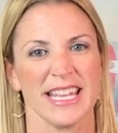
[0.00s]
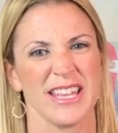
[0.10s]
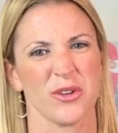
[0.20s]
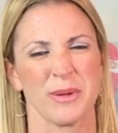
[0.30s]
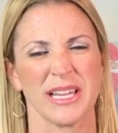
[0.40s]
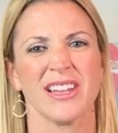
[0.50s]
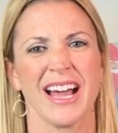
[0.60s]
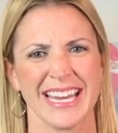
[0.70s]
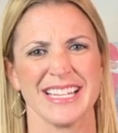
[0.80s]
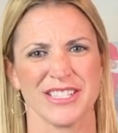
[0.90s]
It will be a
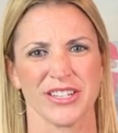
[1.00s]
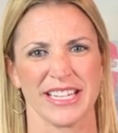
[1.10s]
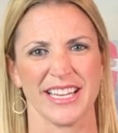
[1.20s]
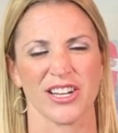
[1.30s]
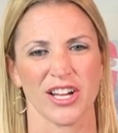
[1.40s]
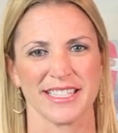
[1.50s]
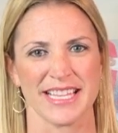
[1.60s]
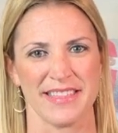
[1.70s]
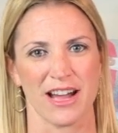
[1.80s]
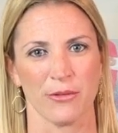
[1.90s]
lot easier to get it all
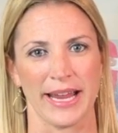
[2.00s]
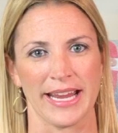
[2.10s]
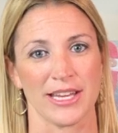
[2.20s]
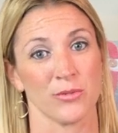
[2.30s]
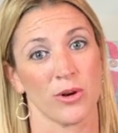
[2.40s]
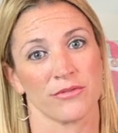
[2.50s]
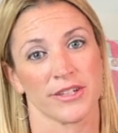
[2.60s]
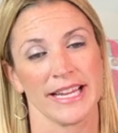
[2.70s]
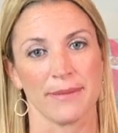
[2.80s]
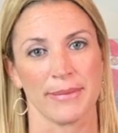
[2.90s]
done that way, and you won't
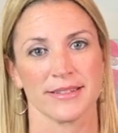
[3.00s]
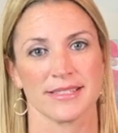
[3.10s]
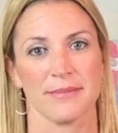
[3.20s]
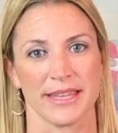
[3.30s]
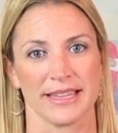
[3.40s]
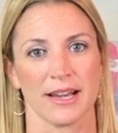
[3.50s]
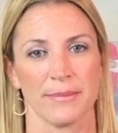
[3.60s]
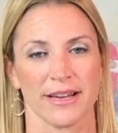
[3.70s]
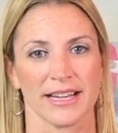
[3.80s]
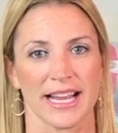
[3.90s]
forget about something that a
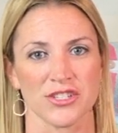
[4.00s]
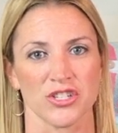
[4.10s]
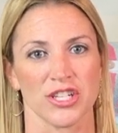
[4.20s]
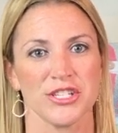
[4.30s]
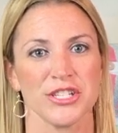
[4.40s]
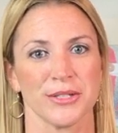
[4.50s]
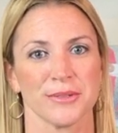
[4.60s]
parent asked you to do.